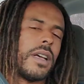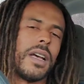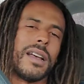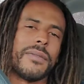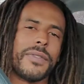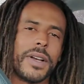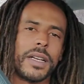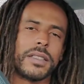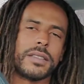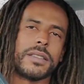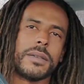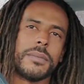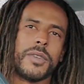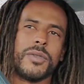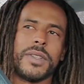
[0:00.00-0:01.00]
I'll find
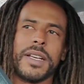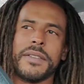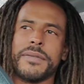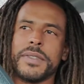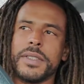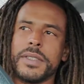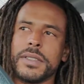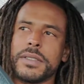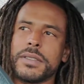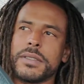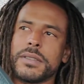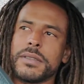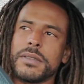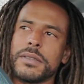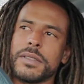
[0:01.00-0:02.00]
something on Netflix,
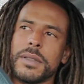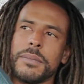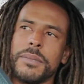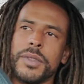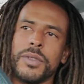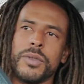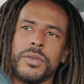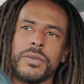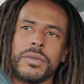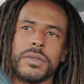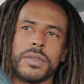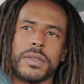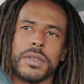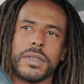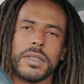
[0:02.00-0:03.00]
something new
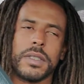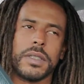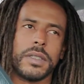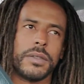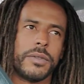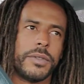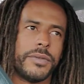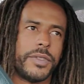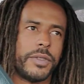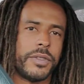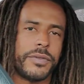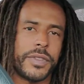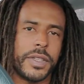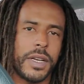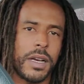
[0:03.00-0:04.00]
uh, review
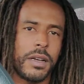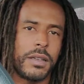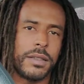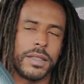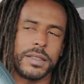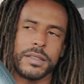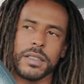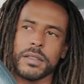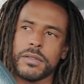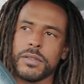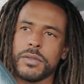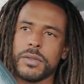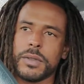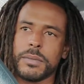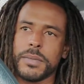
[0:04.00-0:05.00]
it for y'all and let y'all know
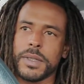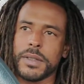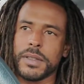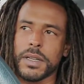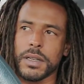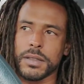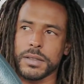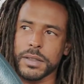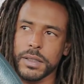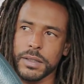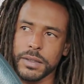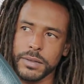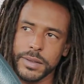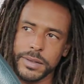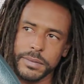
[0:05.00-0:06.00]
what my thoughts are
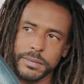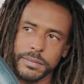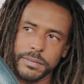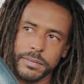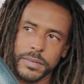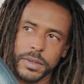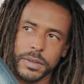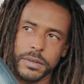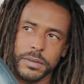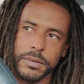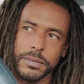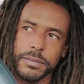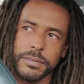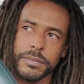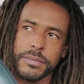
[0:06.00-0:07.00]
on it.
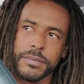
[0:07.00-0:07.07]
Um,